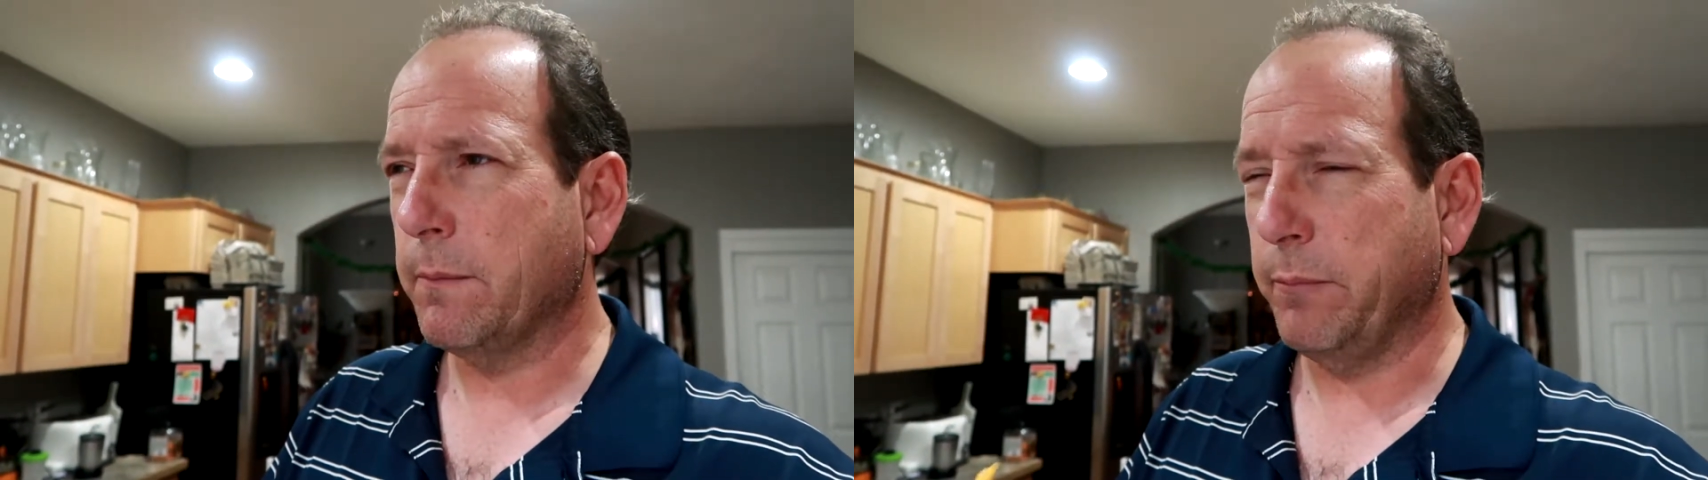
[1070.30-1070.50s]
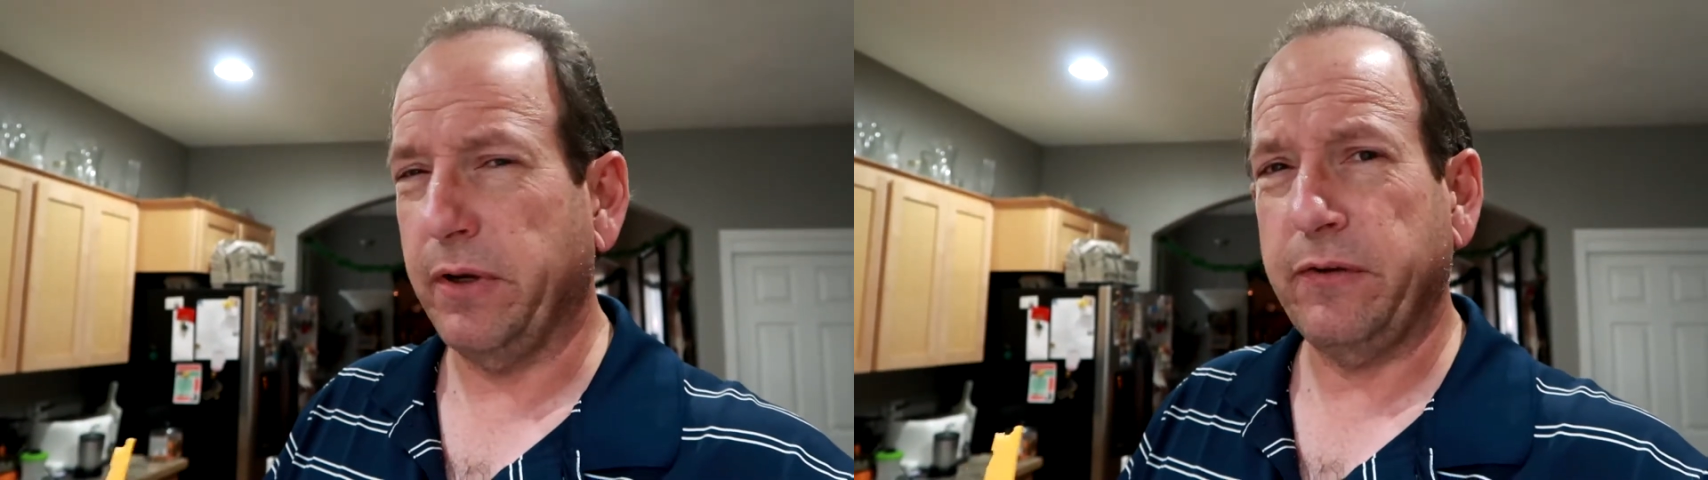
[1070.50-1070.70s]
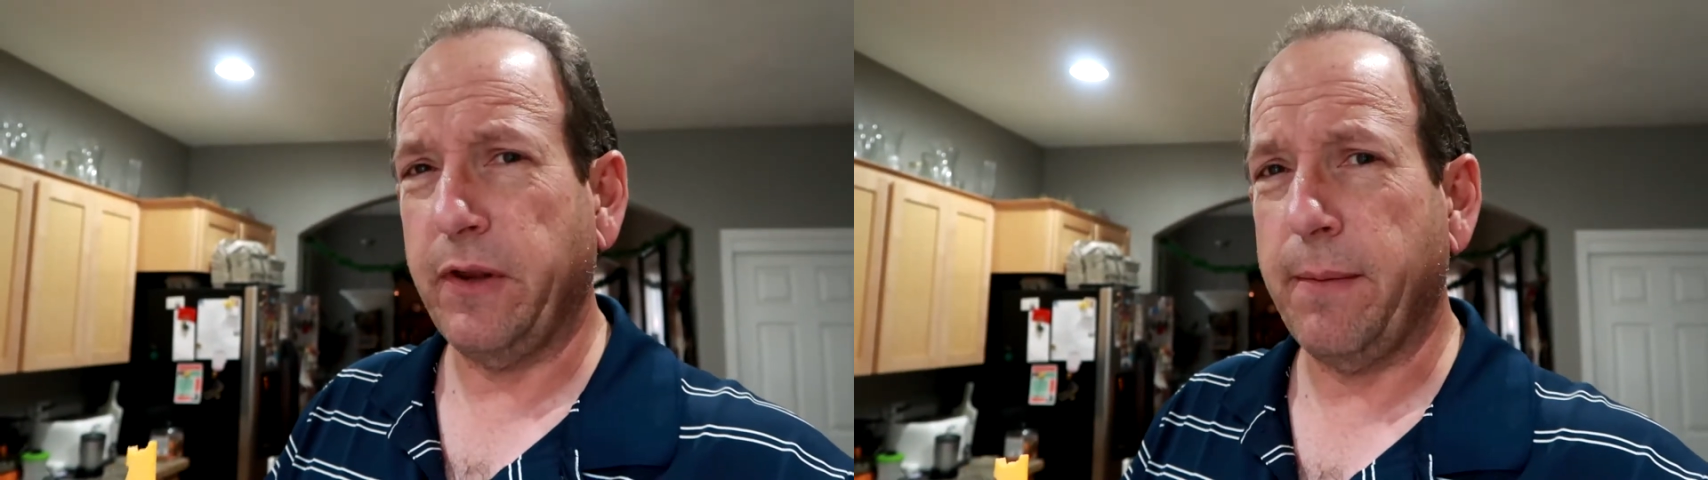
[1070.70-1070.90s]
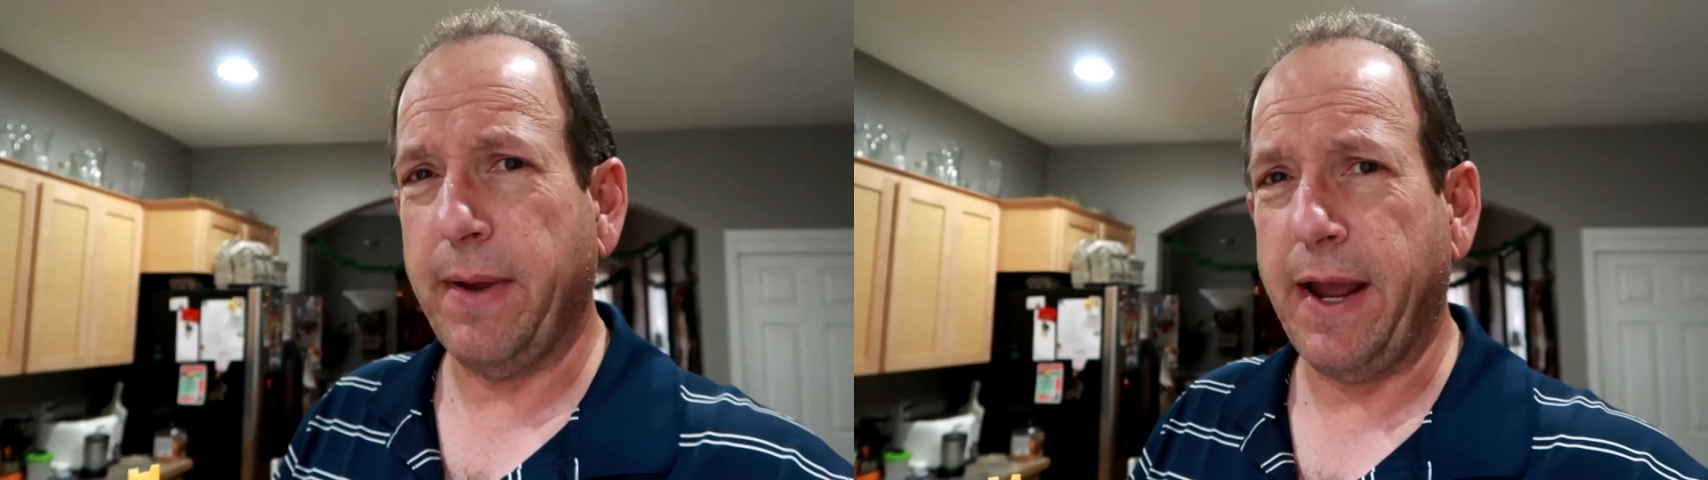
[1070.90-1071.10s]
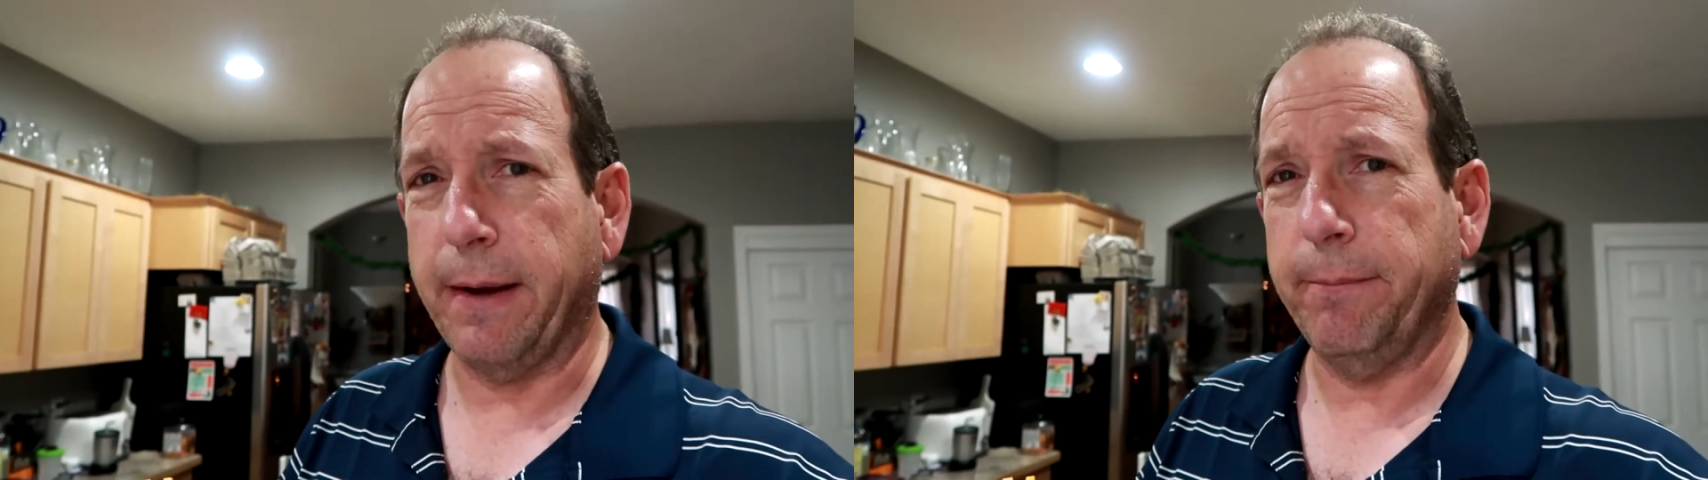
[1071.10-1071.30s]
But it's not
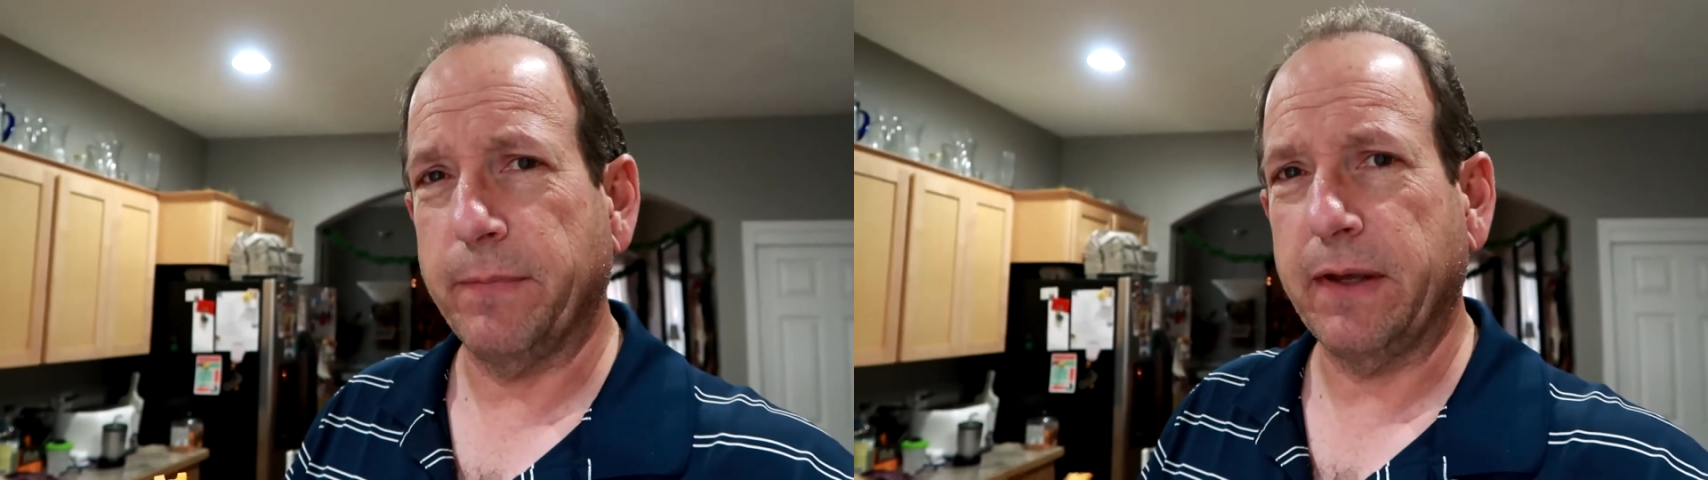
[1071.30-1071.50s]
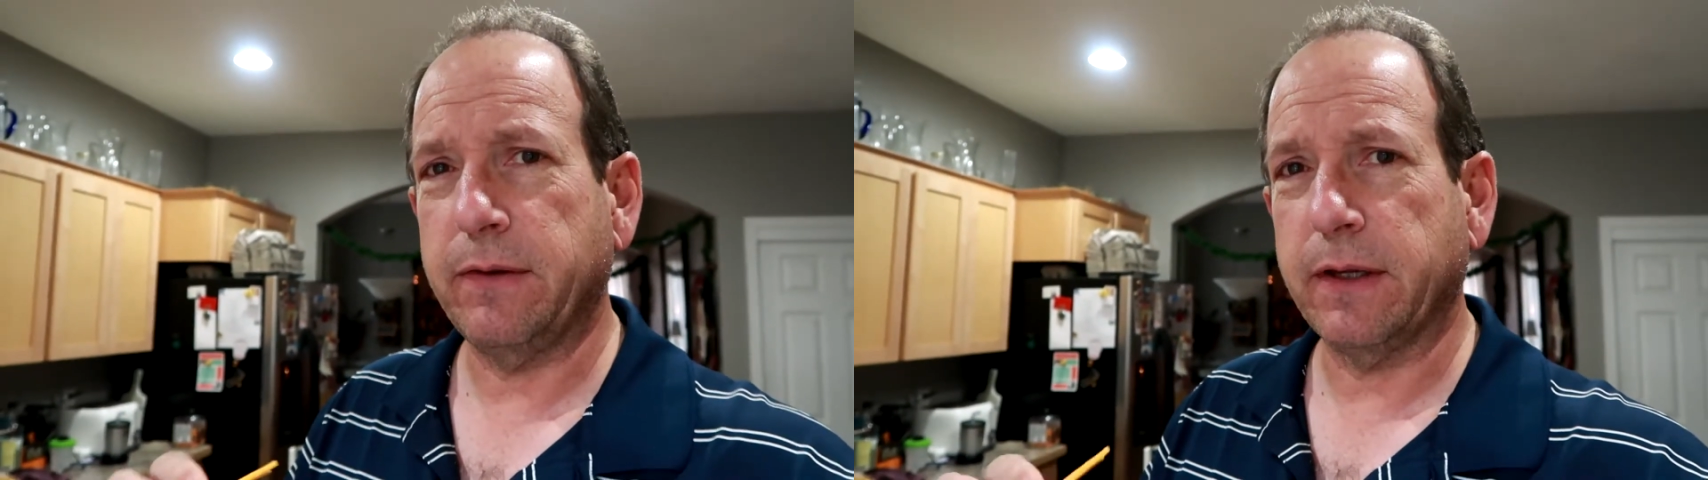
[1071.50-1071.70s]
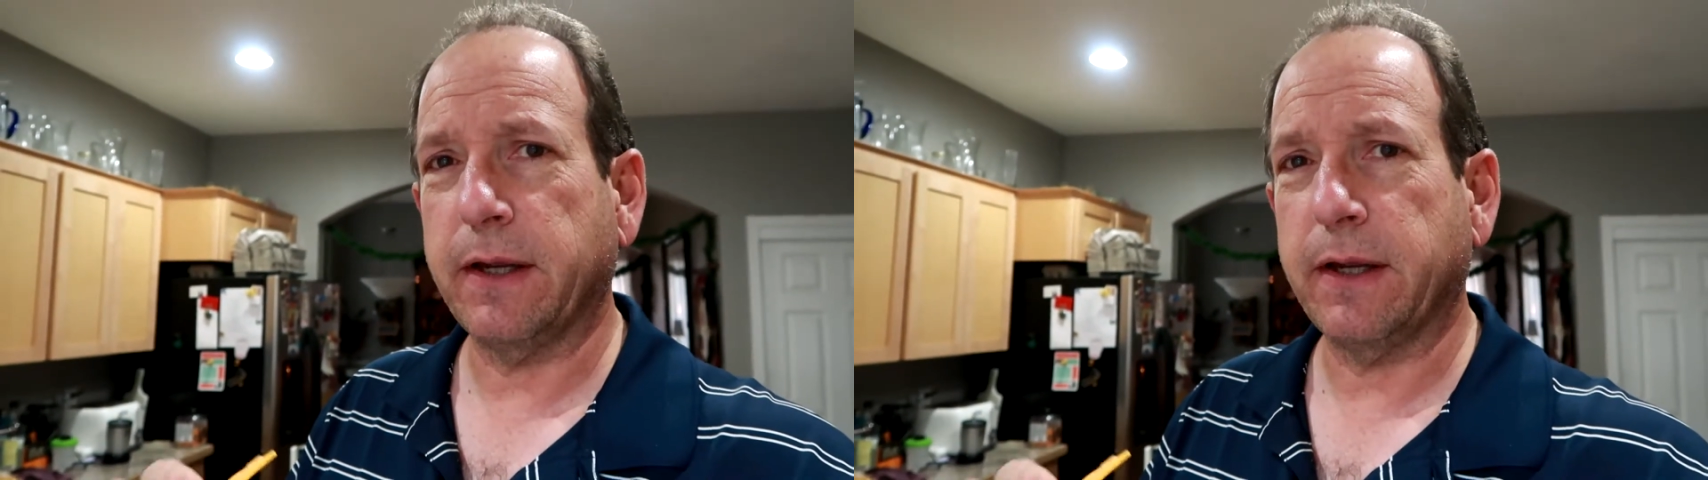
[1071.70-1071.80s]
bad. I think